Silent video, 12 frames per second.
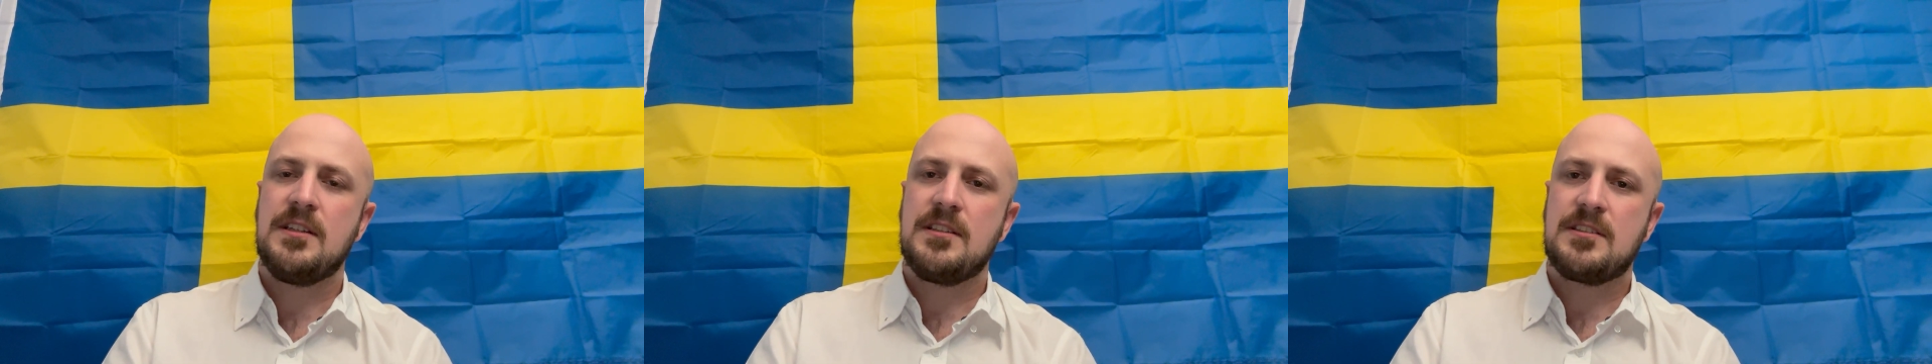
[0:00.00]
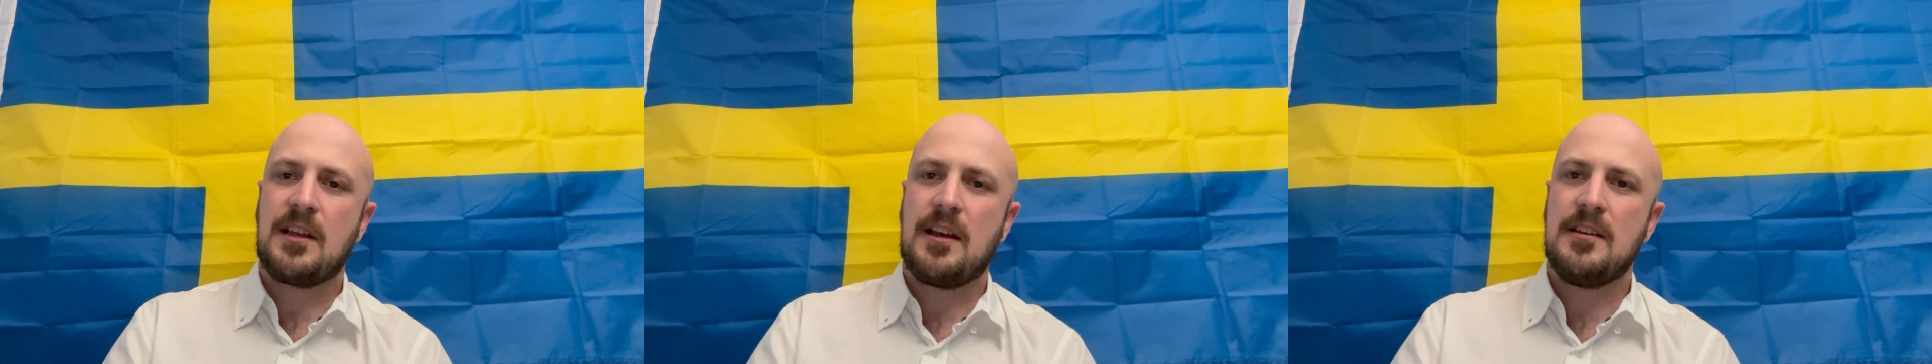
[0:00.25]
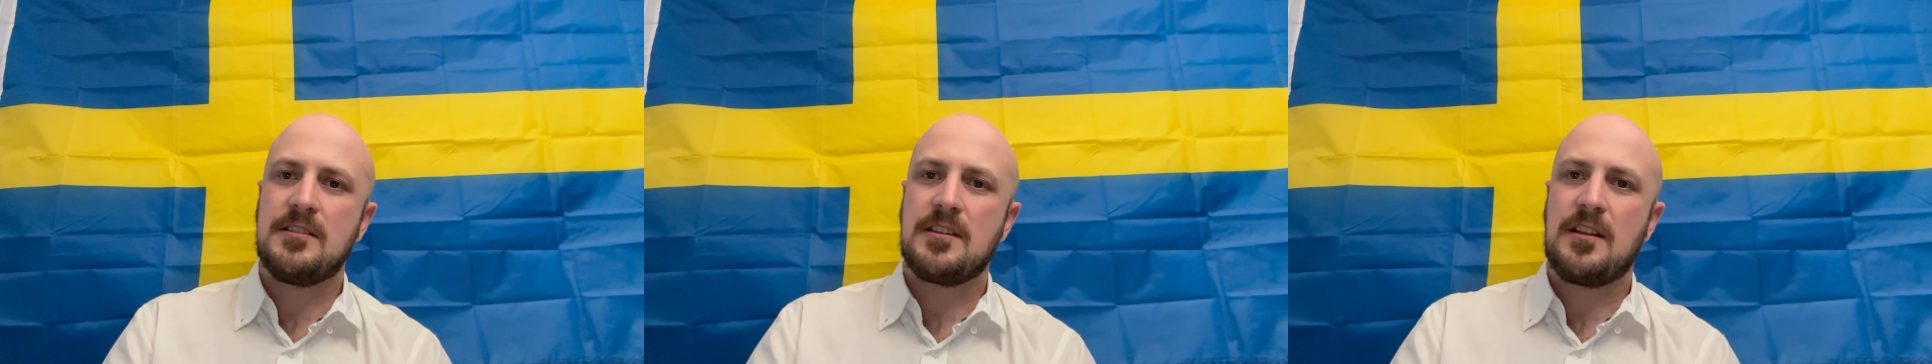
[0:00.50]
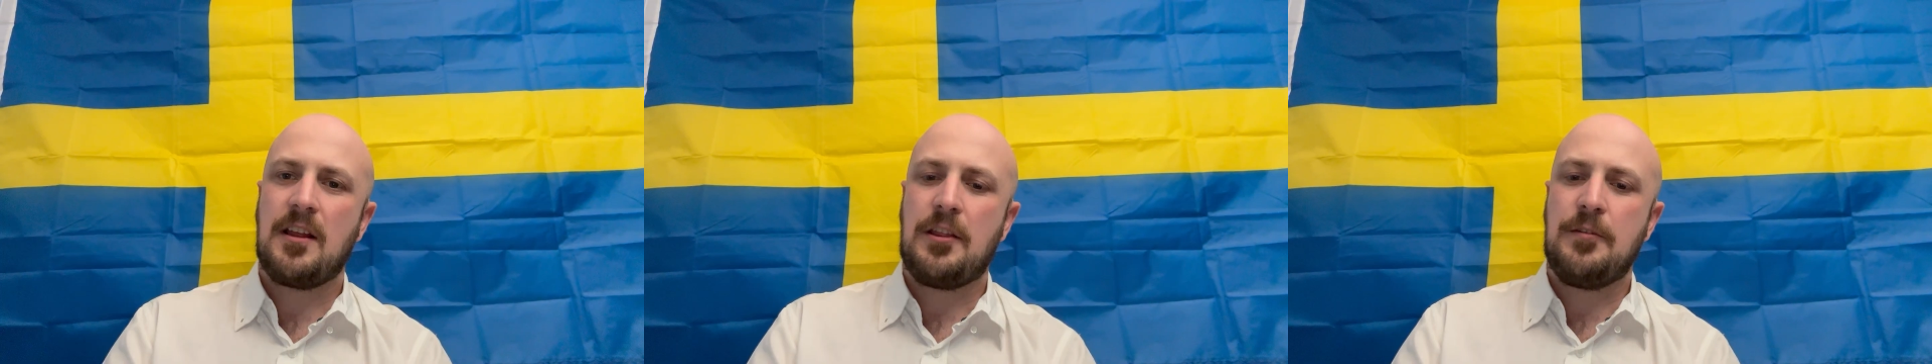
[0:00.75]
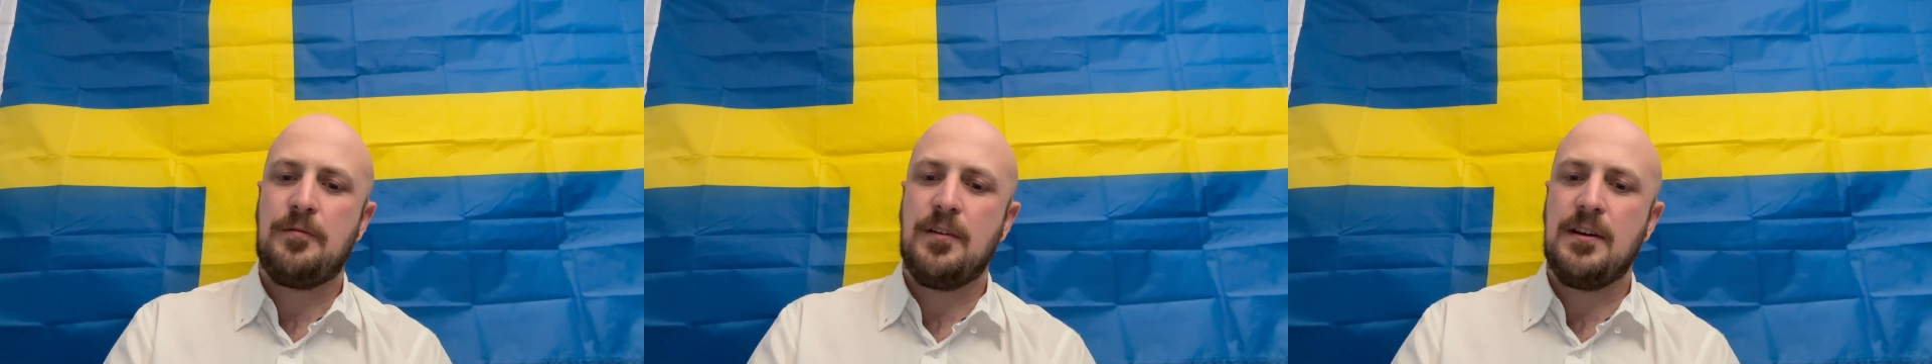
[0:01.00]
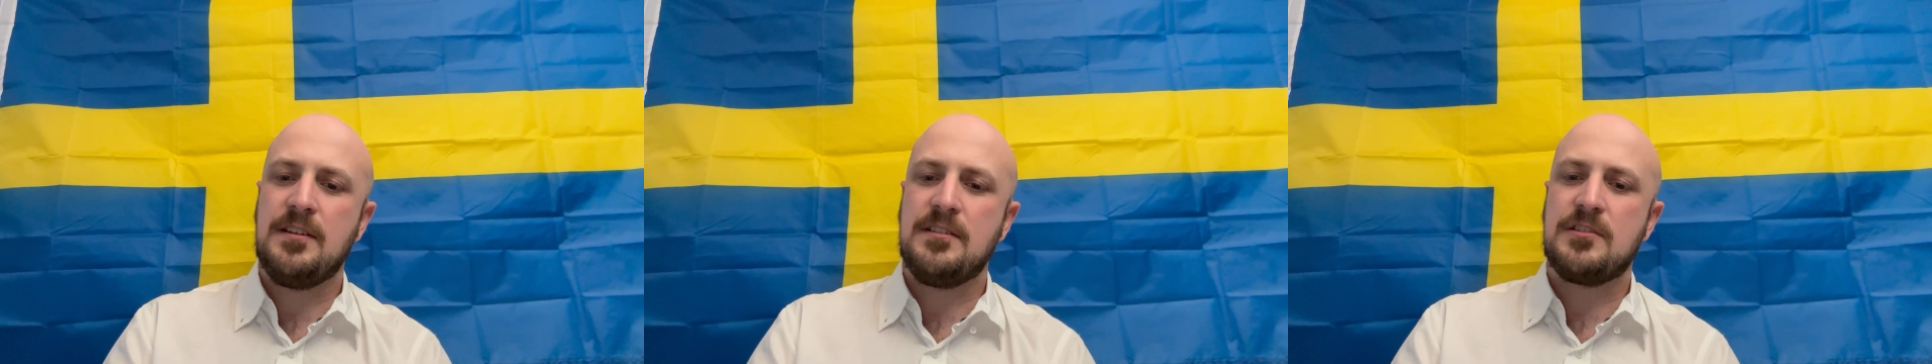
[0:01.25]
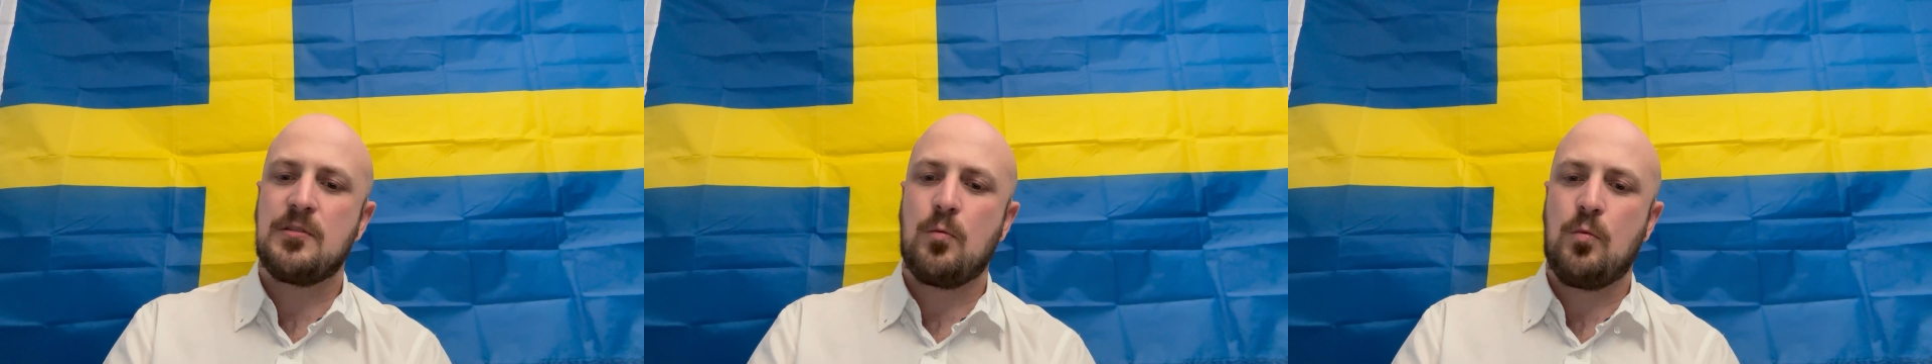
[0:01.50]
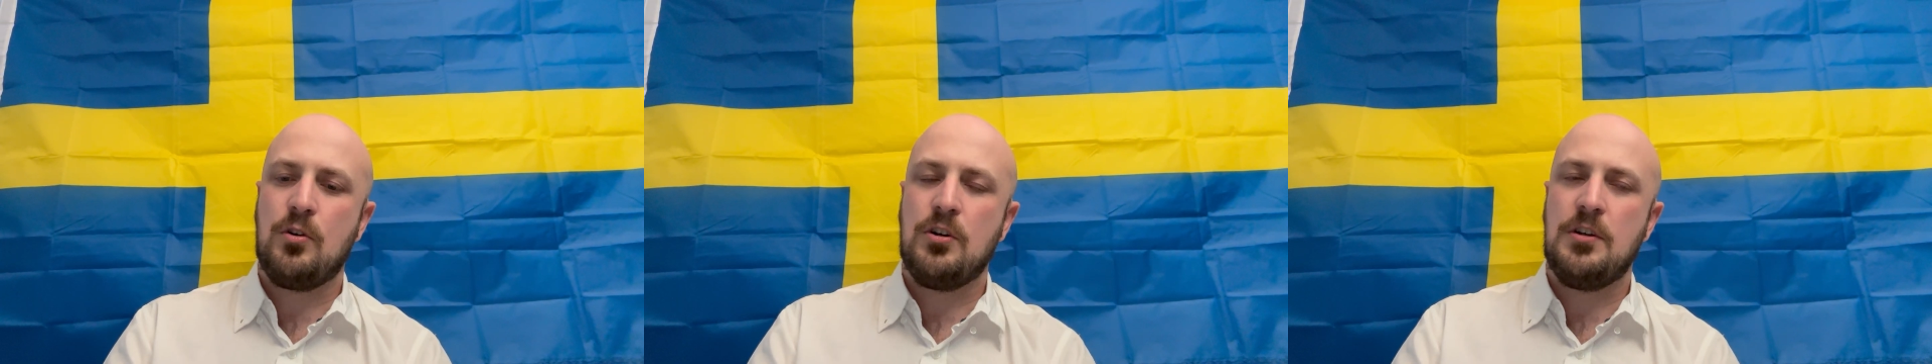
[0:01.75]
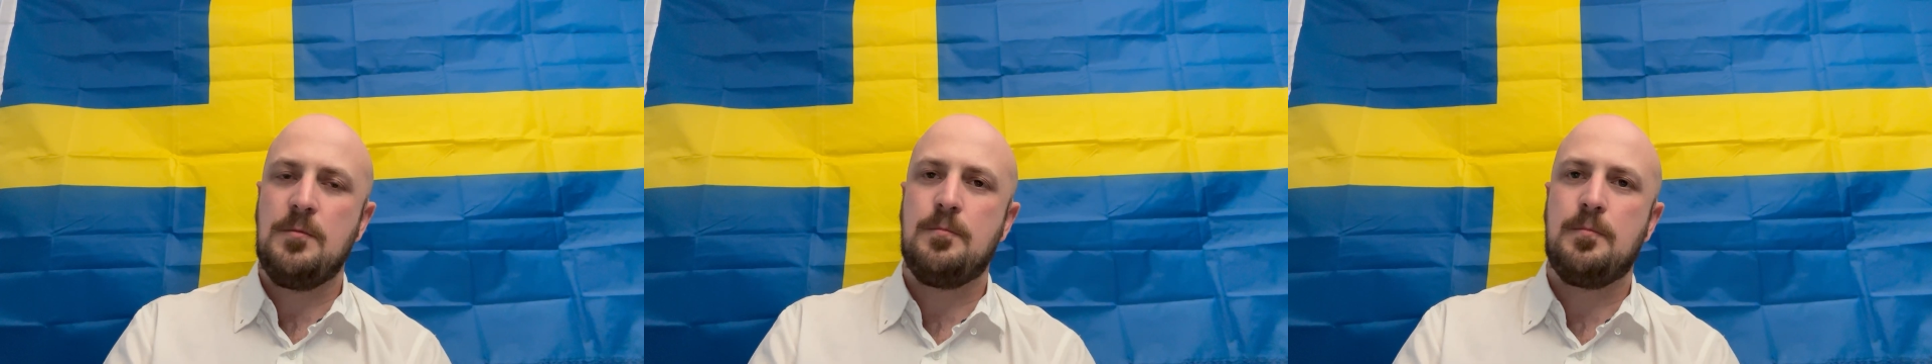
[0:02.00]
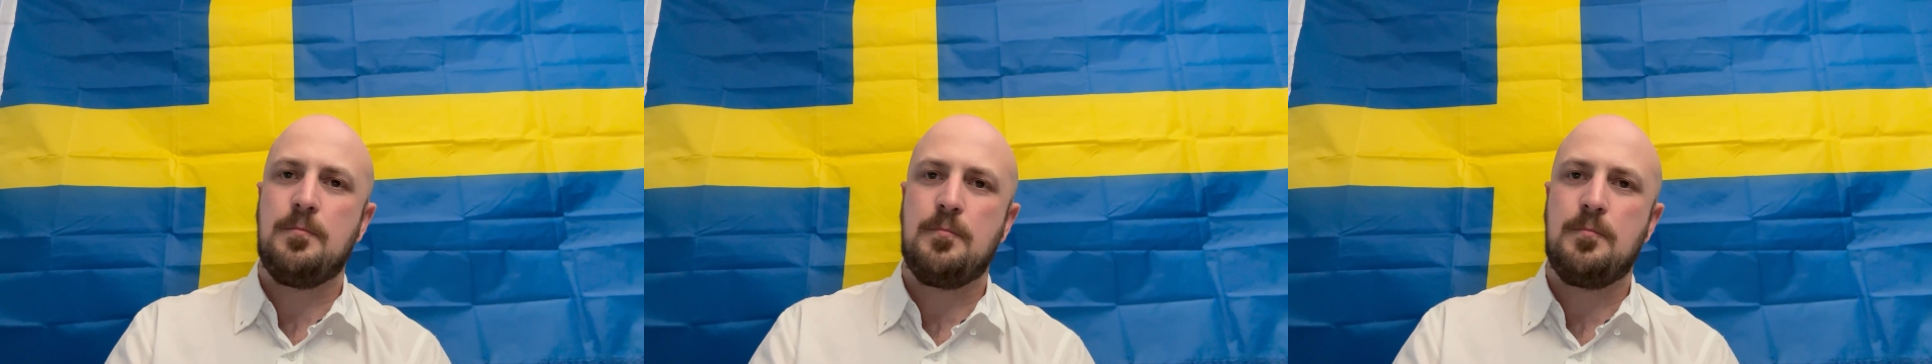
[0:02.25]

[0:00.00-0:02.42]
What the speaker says: says that the Finns would,